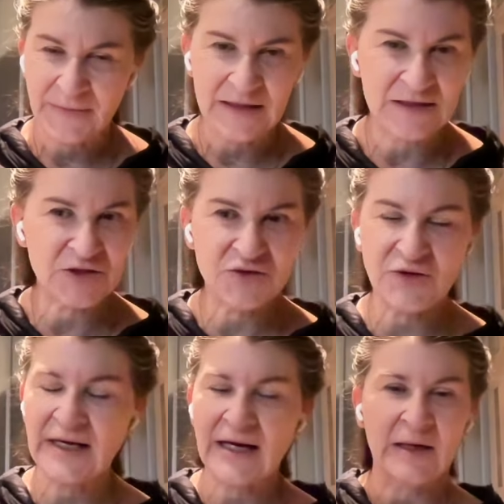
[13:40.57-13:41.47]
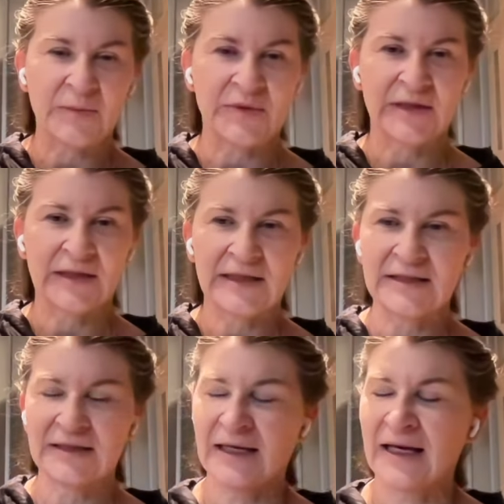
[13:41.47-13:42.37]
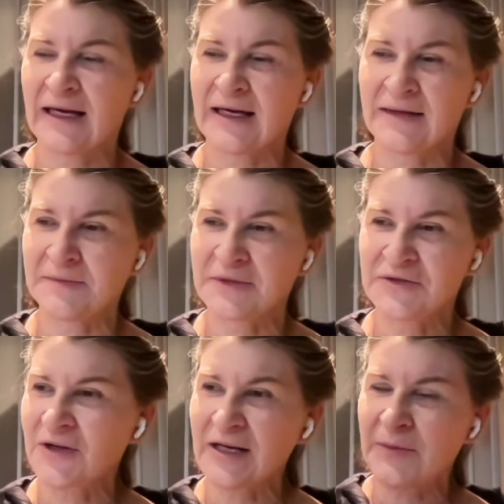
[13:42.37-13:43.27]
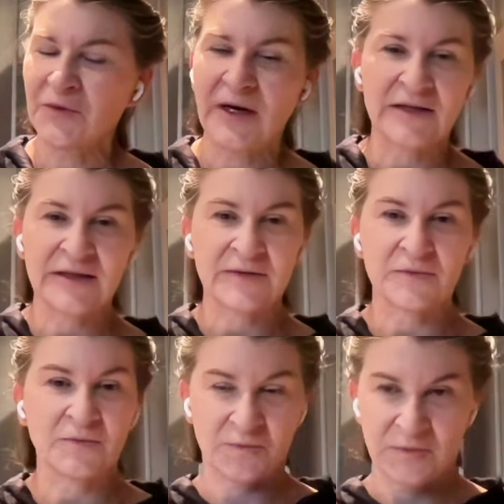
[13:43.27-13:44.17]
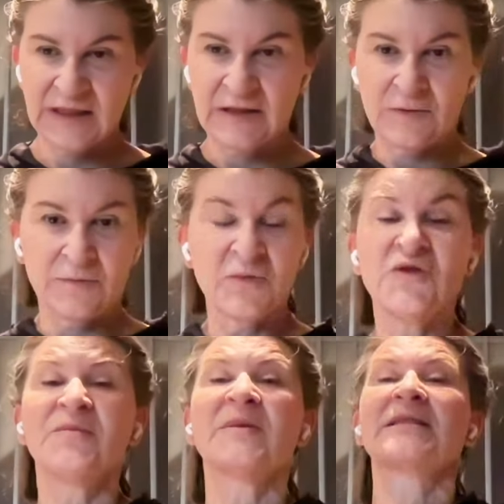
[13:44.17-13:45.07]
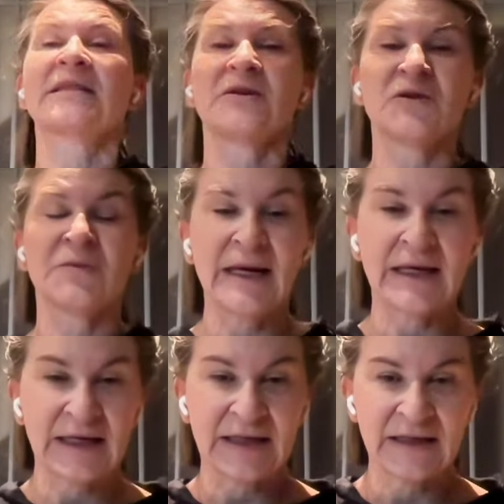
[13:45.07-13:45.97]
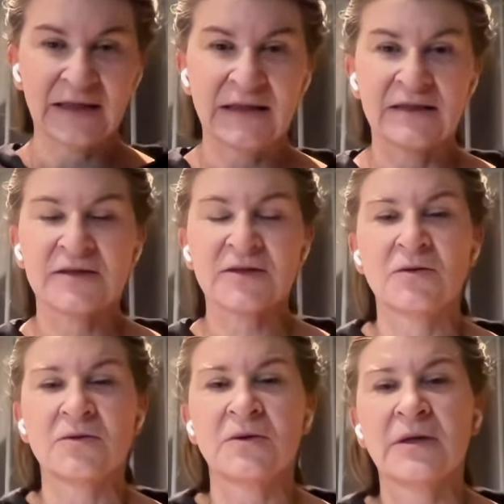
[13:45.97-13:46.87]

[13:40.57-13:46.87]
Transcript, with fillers: straight up. He, um, straight up right to the, the movements that you're making. So,